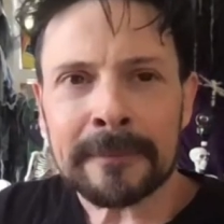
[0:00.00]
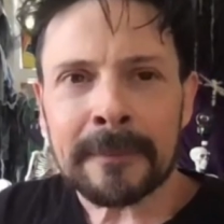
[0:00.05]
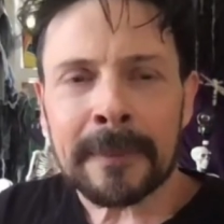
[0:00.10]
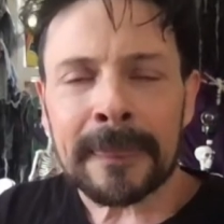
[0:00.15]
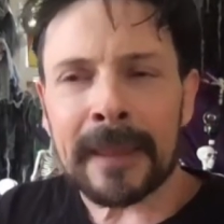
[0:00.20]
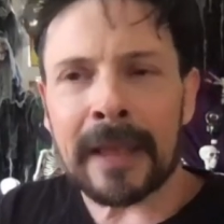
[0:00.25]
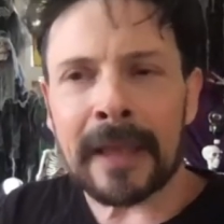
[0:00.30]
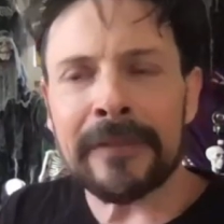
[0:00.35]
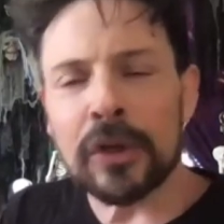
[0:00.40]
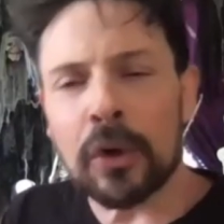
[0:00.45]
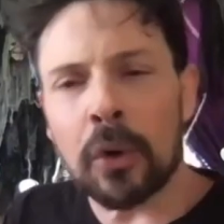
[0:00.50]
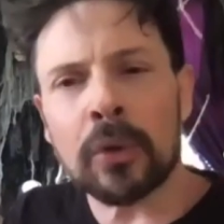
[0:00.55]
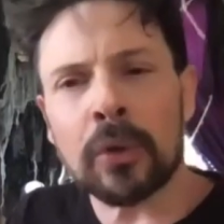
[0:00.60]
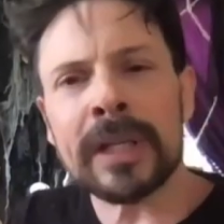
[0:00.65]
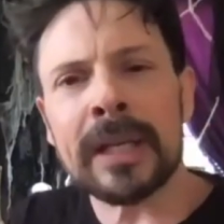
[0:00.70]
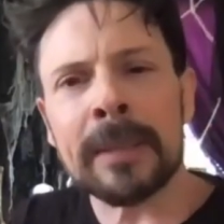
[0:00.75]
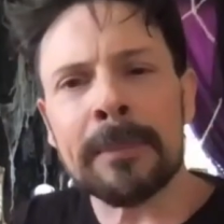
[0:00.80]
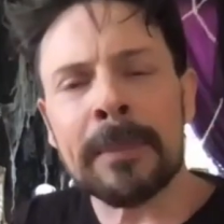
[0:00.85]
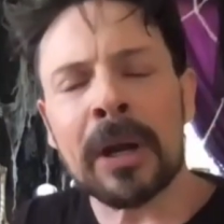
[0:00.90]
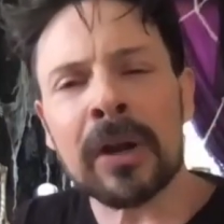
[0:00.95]
and the
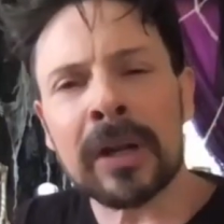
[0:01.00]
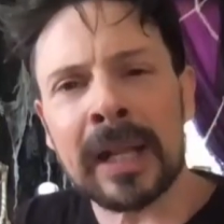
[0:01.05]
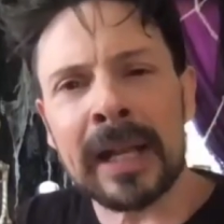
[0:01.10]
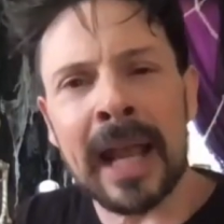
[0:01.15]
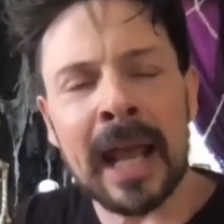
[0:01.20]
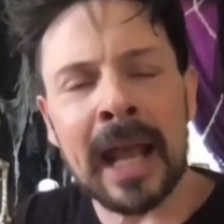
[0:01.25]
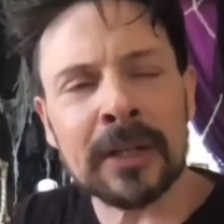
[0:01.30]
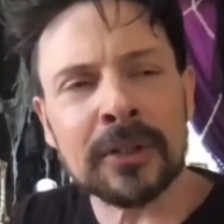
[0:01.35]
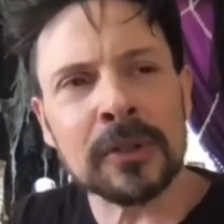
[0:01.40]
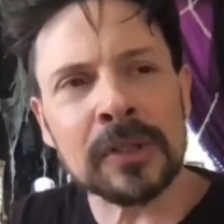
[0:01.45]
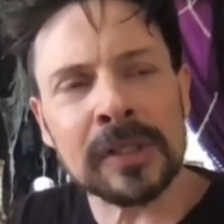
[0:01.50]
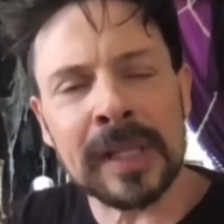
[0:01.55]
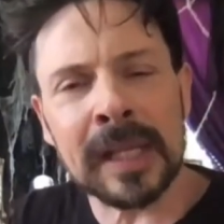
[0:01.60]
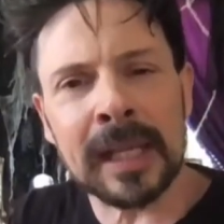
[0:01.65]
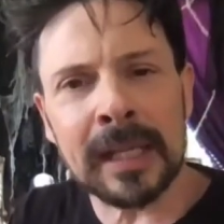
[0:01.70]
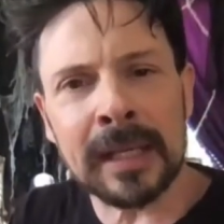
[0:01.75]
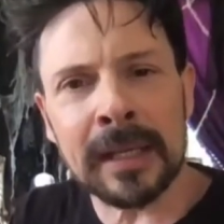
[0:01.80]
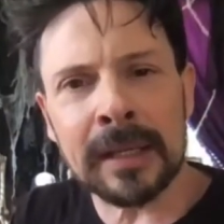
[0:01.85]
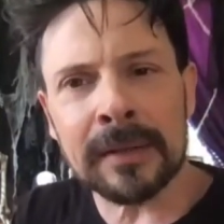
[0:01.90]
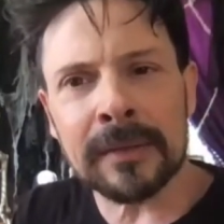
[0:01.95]
only American actors
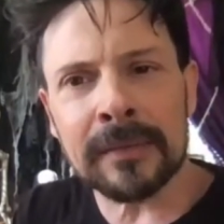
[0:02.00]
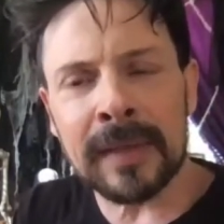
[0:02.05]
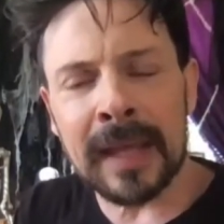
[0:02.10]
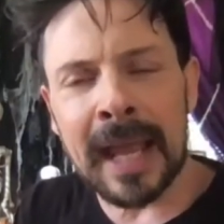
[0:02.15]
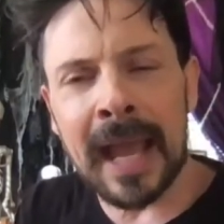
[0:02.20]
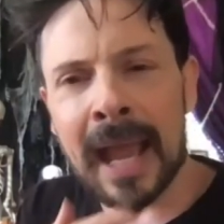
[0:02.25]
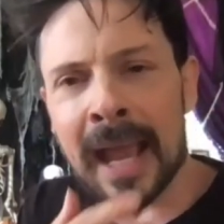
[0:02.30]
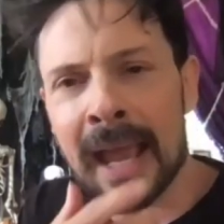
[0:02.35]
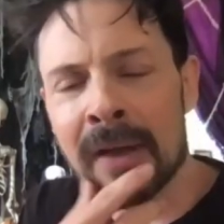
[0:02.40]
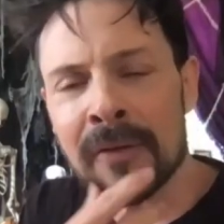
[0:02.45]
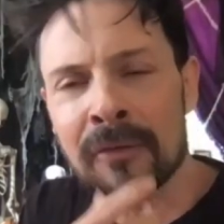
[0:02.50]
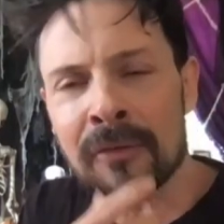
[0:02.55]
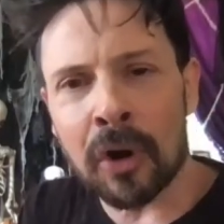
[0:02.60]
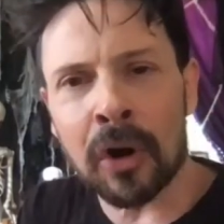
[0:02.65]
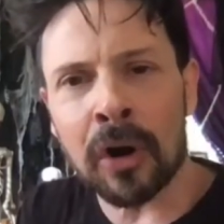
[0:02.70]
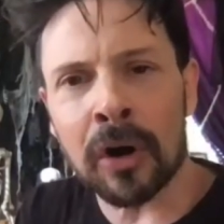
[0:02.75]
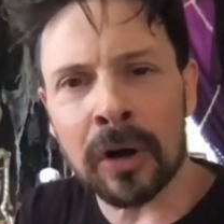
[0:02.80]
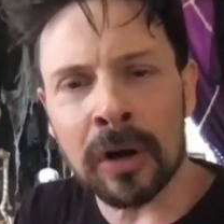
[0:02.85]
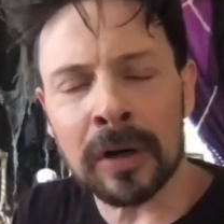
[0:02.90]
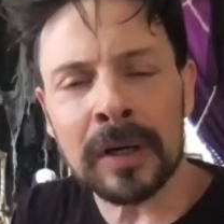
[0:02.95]
they have
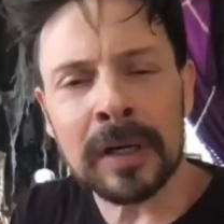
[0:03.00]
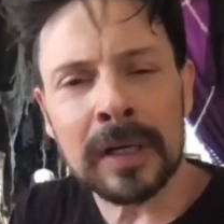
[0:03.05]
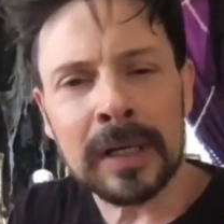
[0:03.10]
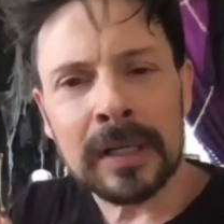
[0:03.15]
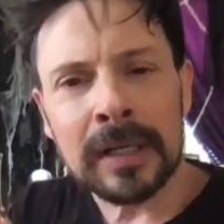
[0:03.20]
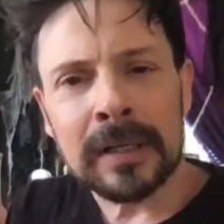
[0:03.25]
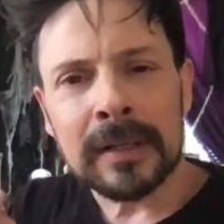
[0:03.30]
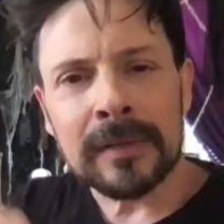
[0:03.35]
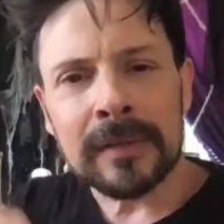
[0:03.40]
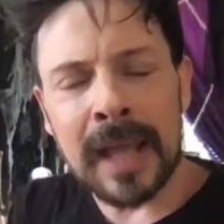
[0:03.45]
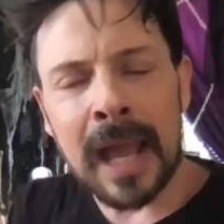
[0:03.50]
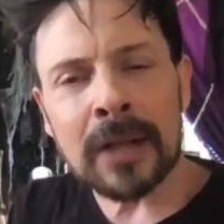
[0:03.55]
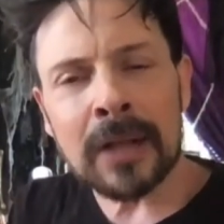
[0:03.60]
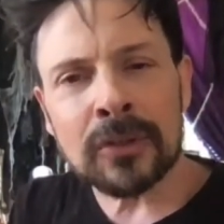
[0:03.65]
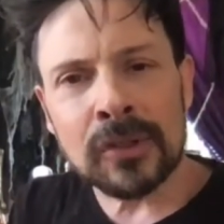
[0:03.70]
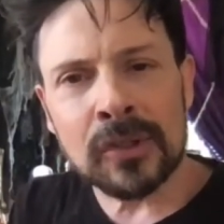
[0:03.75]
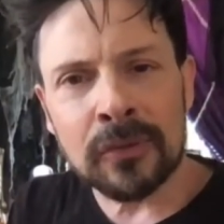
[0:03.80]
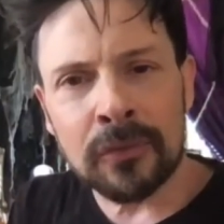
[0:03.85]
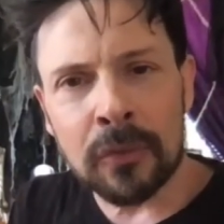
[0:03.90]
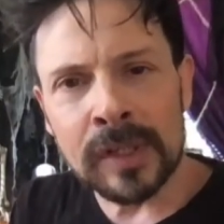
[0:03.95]
are the actors
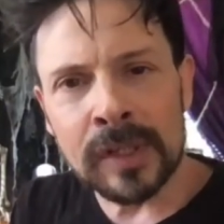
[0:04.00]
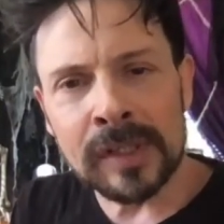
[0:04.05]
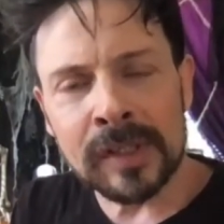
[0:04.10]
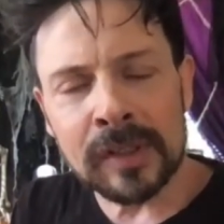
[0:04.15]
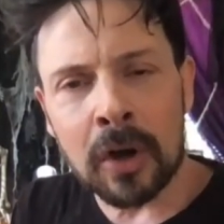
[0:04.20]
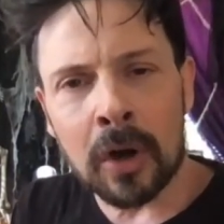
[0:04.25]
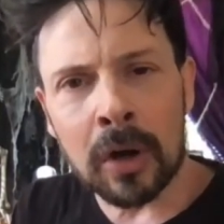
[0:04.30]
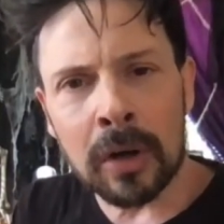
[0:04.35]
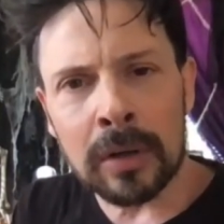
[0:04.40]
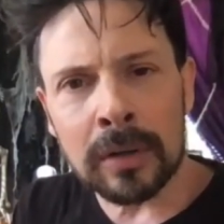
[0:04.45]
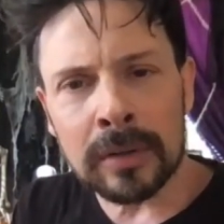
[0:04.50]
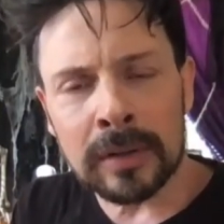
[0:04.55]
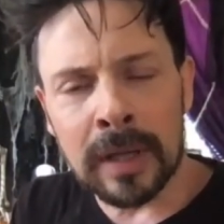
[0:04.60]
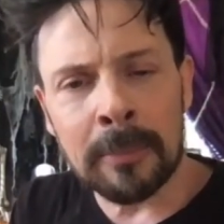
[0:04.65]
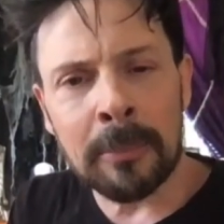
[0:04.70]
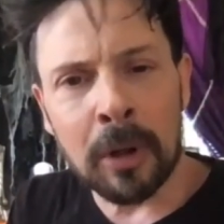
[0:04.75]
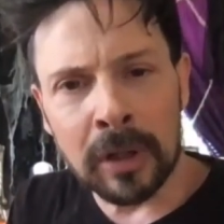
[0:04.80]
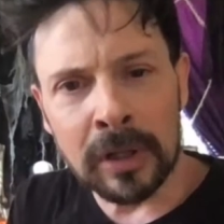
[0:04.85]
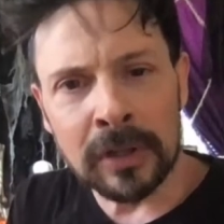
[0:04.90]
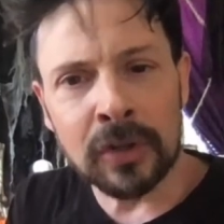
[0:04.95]
who voice
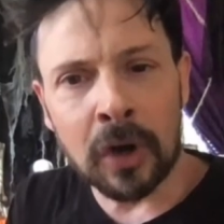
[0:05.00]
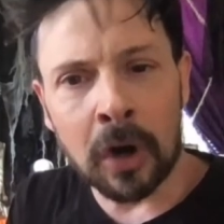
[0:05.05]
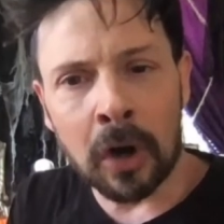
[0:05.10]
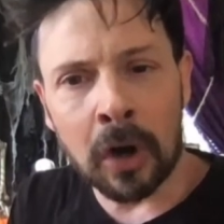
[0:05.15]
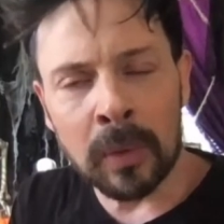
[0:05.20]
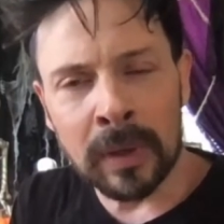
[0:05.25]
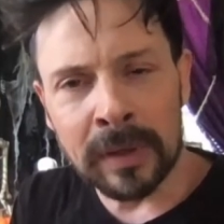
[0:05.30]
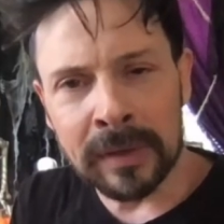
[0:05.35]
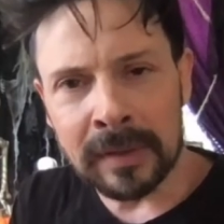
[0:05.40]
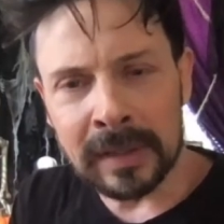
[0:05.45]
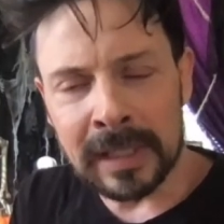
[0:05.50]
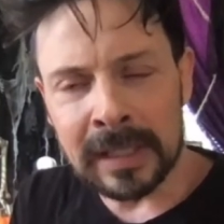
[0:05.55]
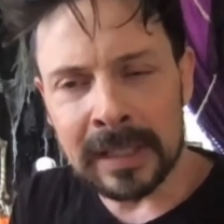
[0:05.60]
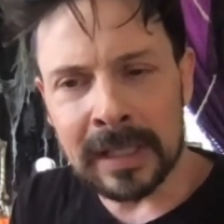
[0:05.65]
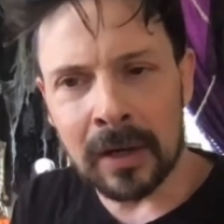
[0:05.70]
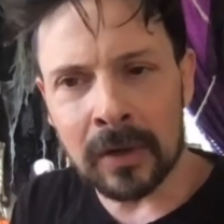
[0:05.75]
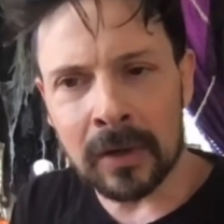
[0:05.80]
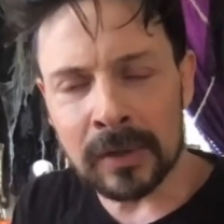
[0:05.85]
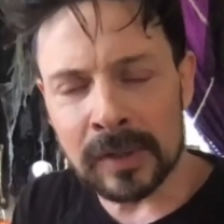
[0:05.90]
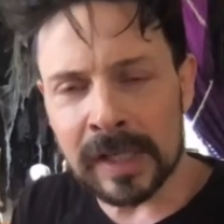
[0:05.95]
Gumball and Darwin, the lead
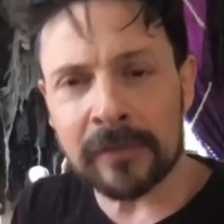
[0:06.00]
characters.